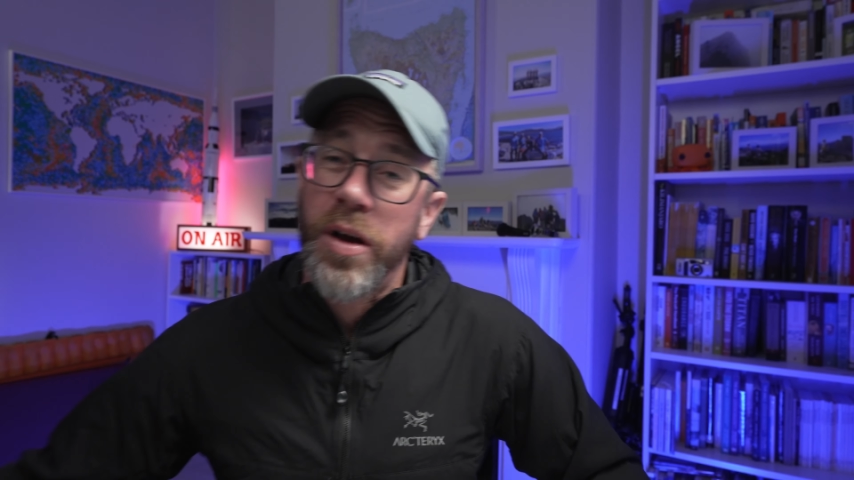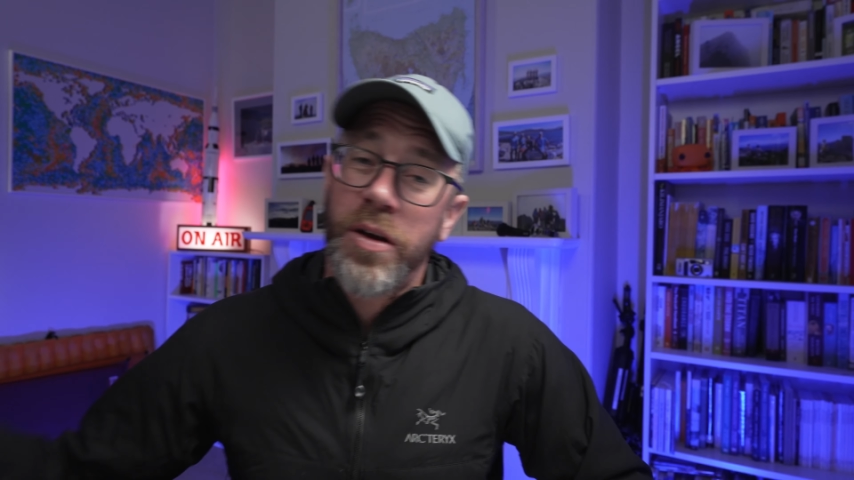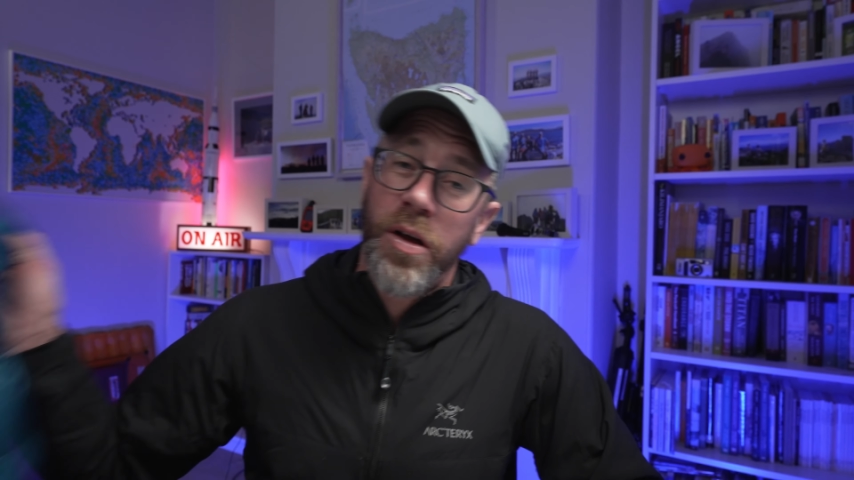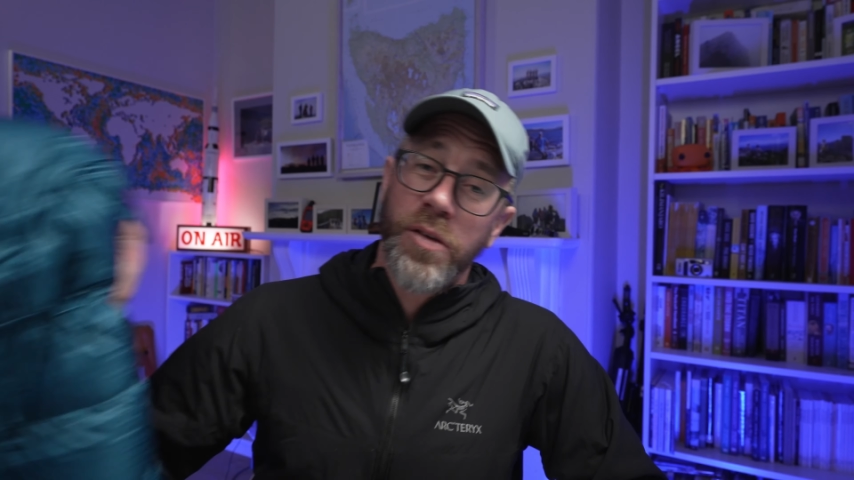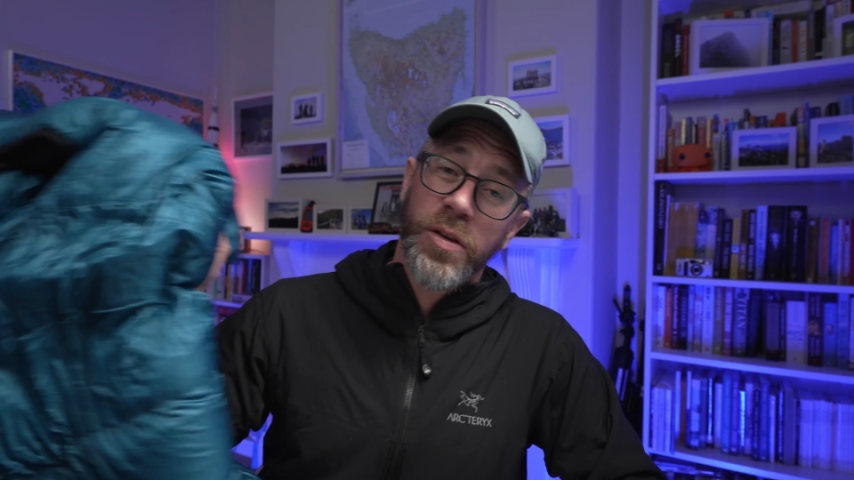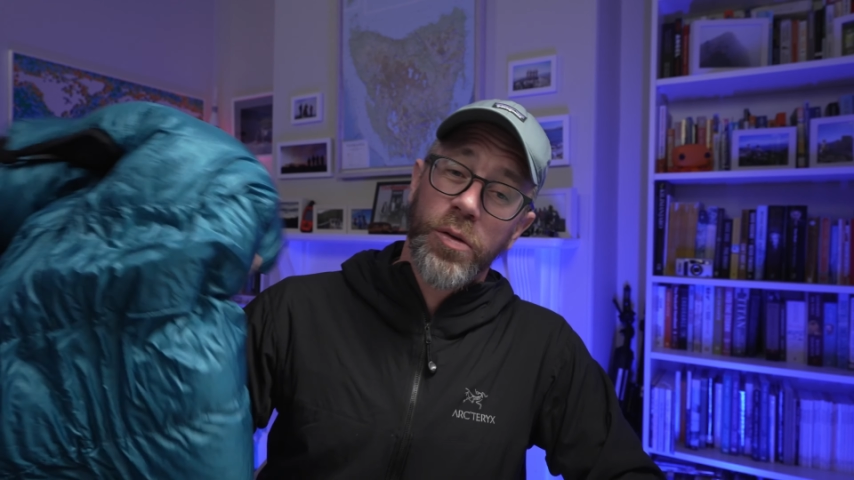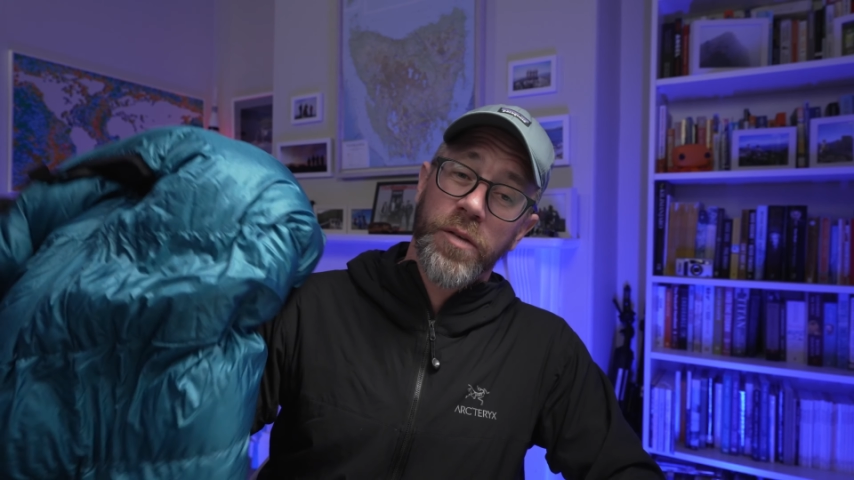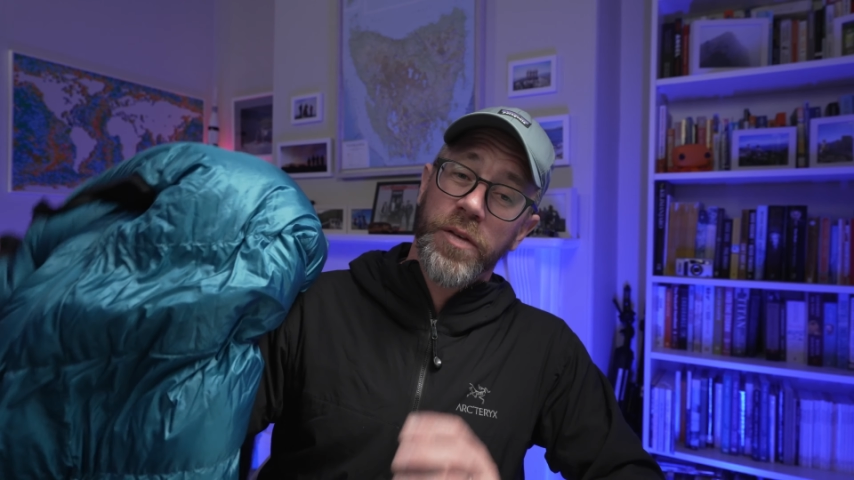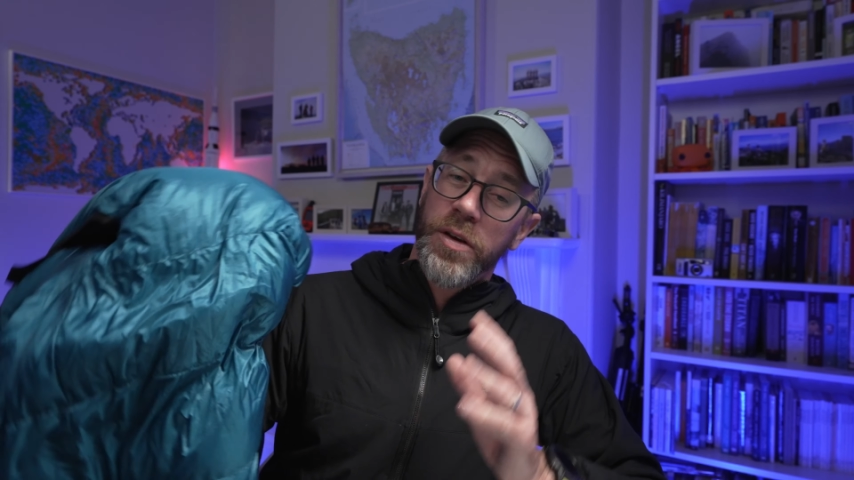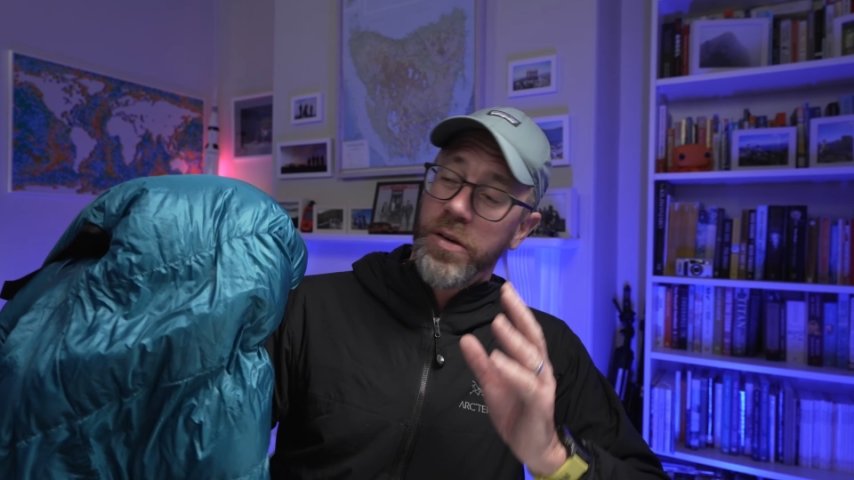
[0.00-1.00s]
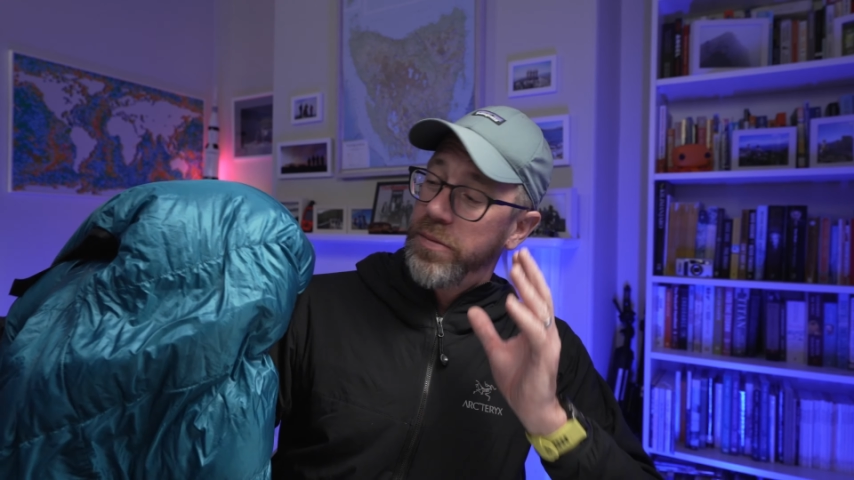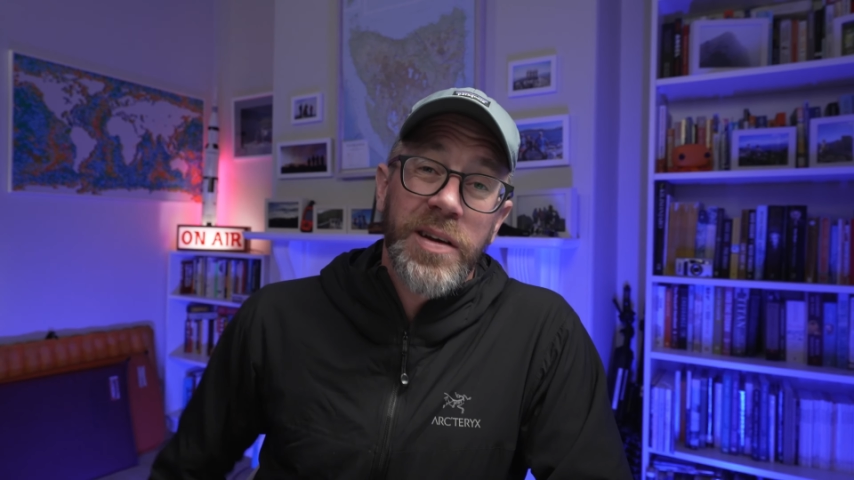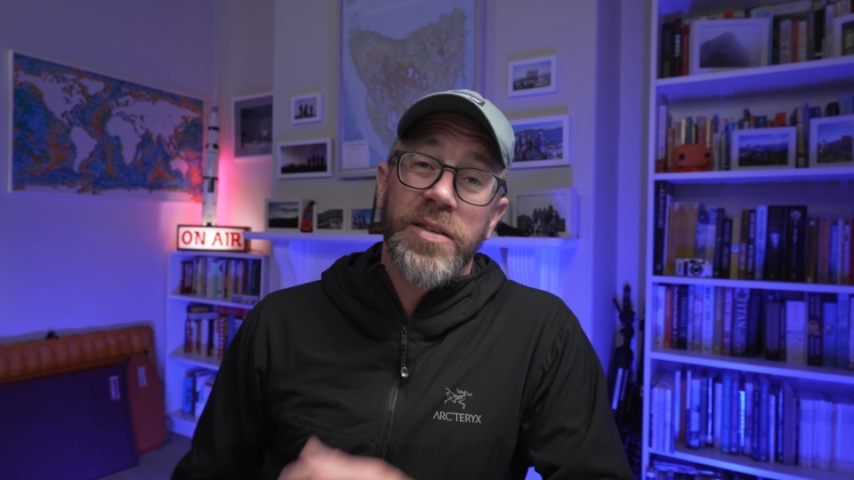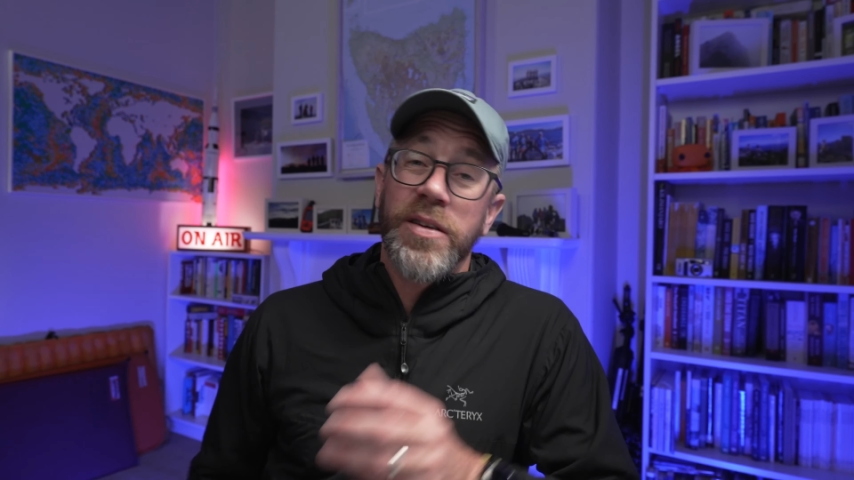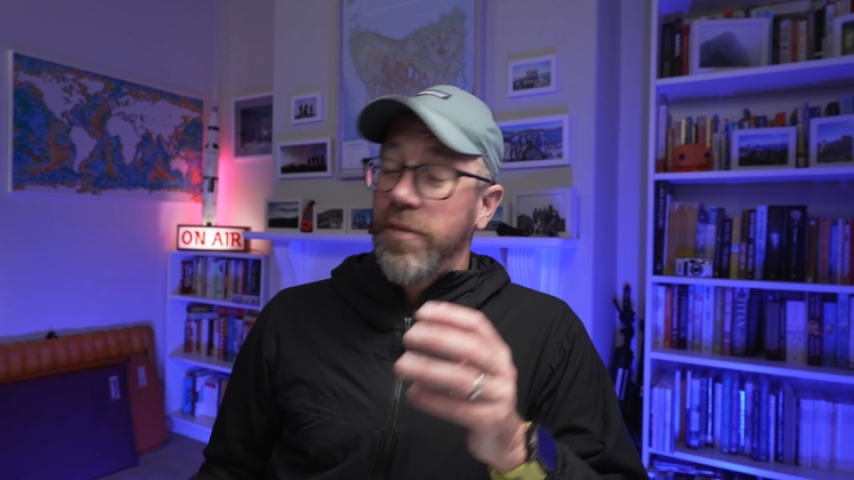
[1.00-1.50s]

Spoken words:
a closer look for you. It's an